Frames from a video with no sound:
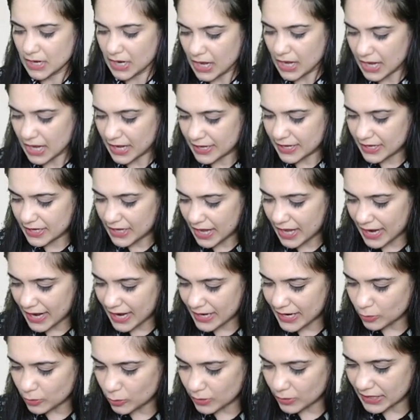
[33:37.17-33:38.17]
I
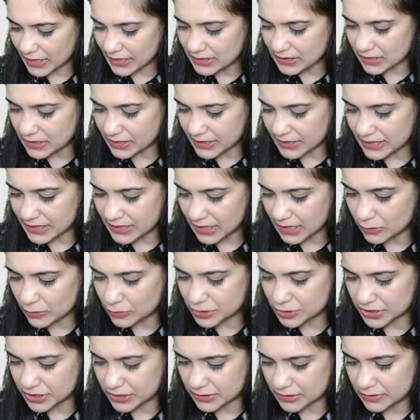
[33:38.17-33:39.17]
had only
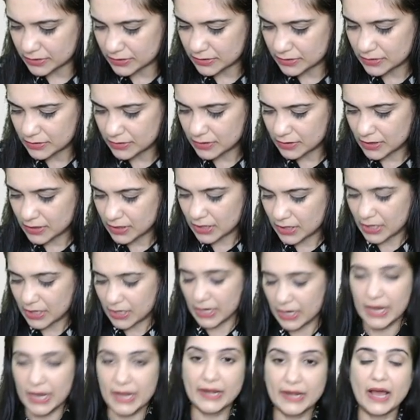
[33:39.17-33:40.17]
30,000
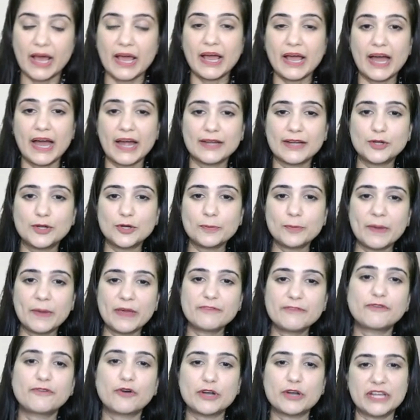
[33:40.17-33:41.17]
and I had to pay
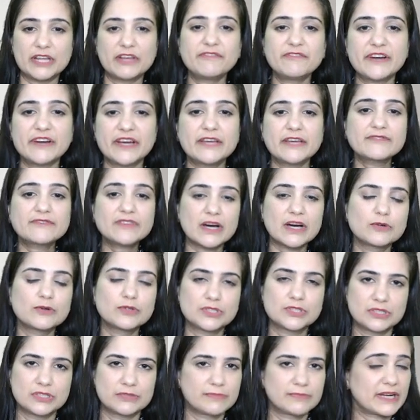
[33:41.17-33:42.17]

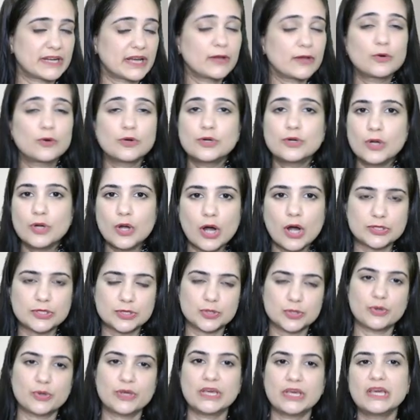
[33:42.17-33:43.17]
45,000 but I could not.
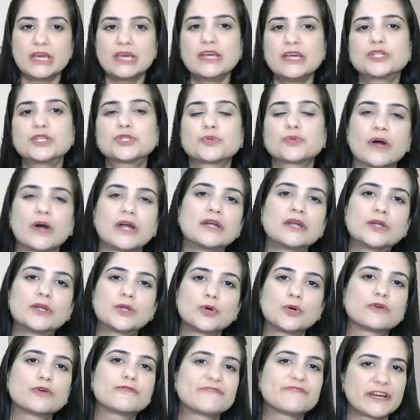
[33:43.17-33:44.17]
So each one
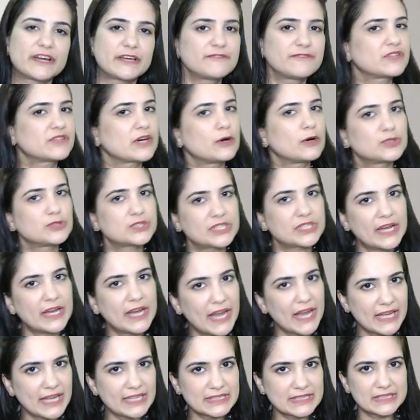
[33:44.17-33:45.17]
took 5,000
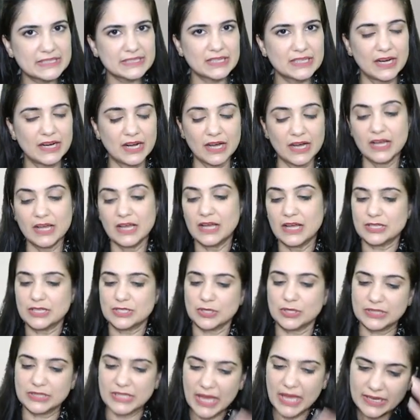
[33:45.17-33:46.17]
less. So
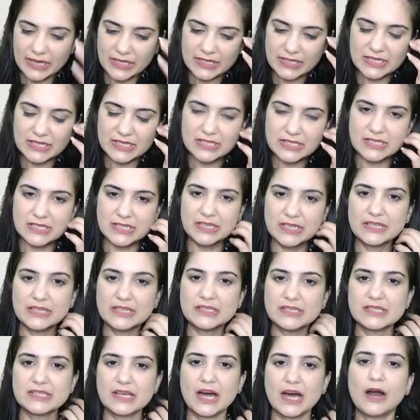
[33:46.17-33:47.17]
then this
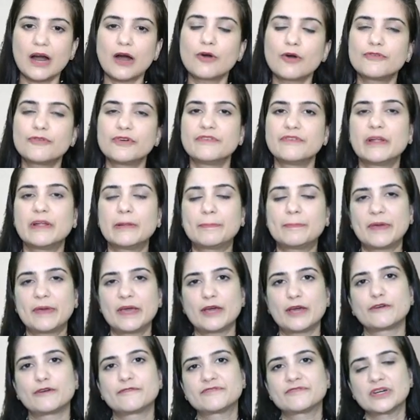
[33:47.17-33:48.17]
is how we will pay
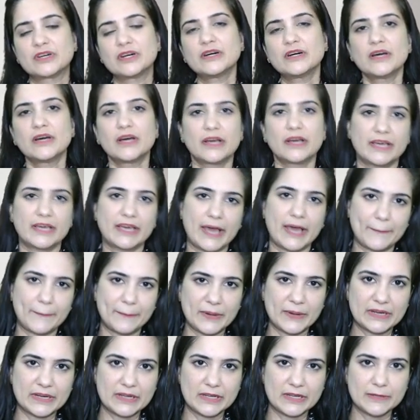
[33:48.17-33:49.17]
off the
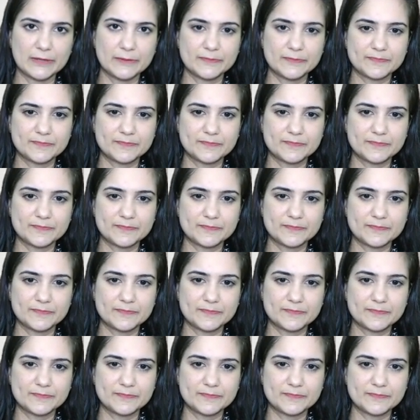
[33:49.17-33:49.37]
capital.